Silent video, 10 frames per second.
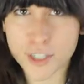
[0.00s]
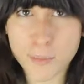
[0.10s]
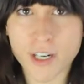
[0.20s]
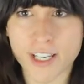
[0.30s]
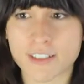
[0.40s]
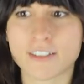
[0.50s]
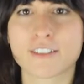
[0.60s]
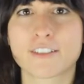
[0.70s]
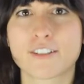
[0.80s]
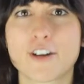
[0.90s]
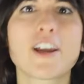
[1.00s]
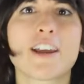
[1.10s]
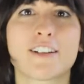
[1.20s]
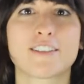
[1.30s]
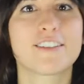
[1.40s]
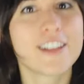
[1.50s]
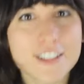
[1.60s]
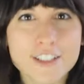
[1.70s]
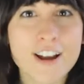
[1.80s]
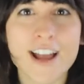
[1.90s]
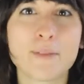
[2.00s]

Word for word: is brilliant. Okay, let's start